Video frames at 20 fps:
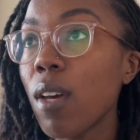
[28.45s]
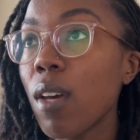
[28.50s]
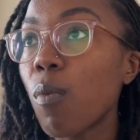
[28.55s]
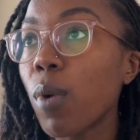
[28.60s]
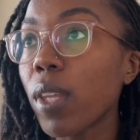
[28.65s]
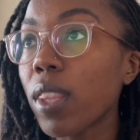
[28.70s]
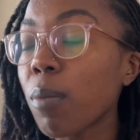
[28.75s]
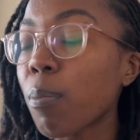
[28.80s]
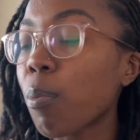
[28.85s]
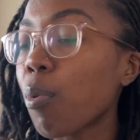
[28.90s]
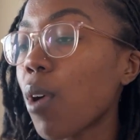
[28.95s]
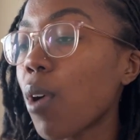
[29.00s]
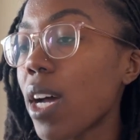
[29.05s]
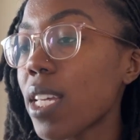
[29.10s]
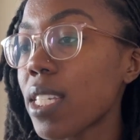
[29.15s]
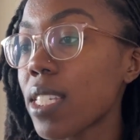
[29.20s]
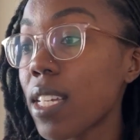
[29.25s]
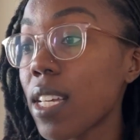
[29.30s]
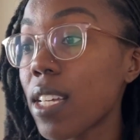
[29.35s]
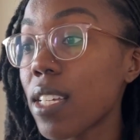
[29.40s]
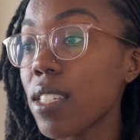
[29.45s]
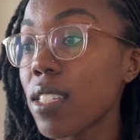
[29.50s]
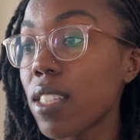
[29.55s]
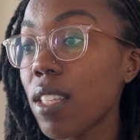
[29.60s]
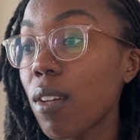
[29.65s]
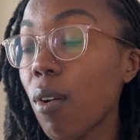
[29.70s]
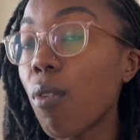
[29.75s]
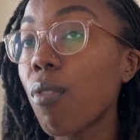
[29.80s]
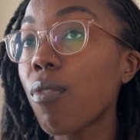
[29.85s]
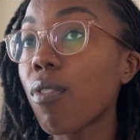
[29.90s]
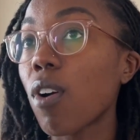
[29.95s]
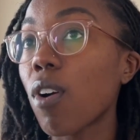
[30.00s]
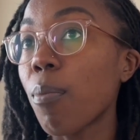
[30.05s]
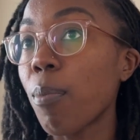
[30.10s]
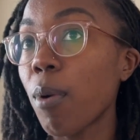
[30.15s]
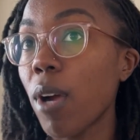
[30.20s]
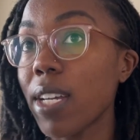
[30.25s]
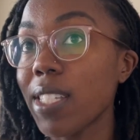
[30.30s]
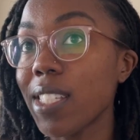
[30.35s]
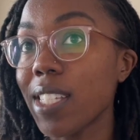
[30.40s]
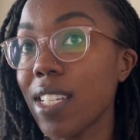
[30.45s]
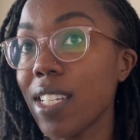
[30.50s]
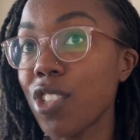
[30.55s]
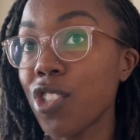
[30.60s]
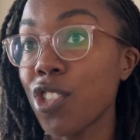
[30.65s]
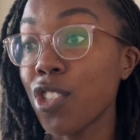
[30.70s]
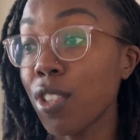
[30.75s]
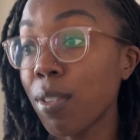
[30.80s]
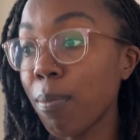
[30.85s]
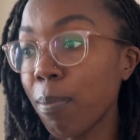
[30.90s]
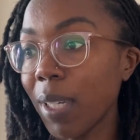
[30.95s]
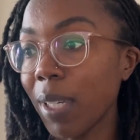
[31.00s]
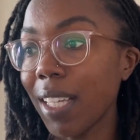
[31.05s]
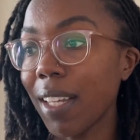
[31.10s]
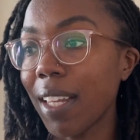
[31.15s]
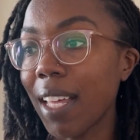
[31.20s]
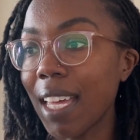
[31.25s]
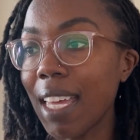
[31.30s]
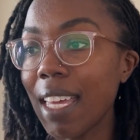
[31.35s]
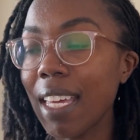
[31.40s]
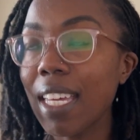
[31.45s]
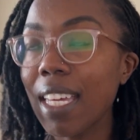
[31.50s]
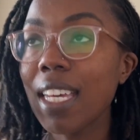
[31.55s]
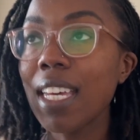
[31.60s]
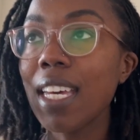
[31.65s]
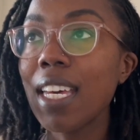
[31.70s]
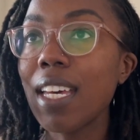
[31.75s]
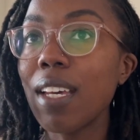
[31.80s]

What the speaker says: what the overall process should be like